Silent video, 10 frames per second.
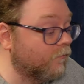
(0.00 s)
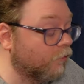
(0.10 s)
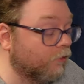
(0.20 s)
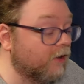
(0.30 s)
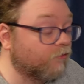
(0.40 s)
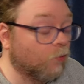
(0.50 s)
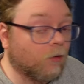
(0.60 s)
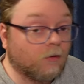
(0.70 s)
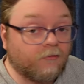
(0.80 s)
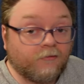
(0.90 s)
Grease
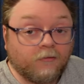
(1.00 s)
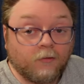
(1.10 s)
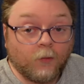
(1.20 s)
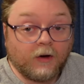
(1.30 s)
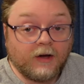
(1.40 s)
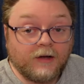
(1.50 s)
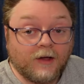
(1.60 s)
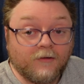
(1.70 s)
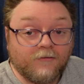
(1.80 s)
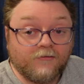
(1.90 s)
Wars, where he
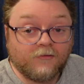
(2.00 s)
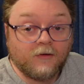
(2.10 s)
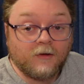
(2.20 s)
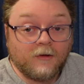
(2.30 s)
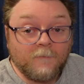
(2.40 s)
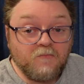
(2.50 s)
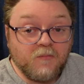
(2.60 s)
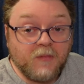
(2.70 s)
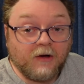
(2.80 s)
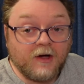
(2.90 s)
does
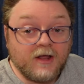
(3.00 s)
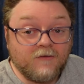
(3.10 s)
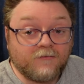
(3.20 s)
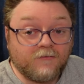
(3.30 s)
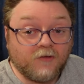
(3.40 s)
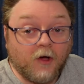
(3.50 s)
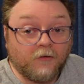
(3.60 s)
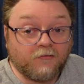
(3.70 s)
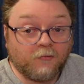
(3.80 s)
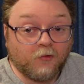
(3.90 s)
parodies of
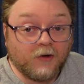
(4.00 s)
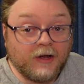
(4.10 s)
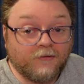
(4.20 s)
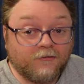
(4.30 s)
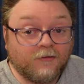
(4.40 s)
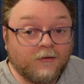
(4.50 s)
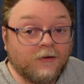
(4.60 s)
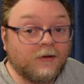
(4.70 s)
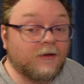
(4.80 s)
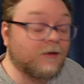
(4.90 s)
songs from Grease
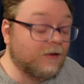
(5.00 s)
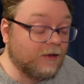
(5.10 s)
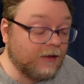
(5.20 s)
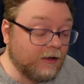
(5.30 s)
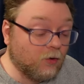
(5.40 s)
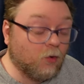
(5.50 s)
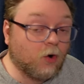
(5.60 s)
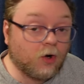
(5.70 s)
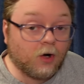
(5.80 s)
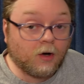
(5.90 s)
in
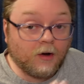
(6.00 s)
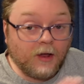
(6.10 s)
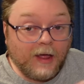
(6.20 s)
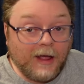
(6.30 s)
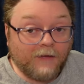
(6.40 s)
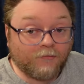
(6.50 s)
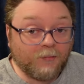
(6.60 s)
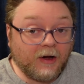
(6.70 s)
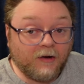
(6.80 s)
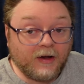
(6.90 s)
order as a
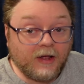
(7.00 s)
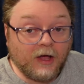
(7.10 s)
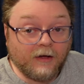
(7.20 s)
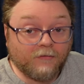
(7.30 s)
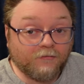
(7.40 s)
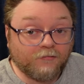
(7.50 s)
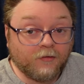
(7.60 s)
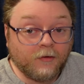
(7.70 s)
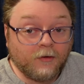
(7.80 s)
parody of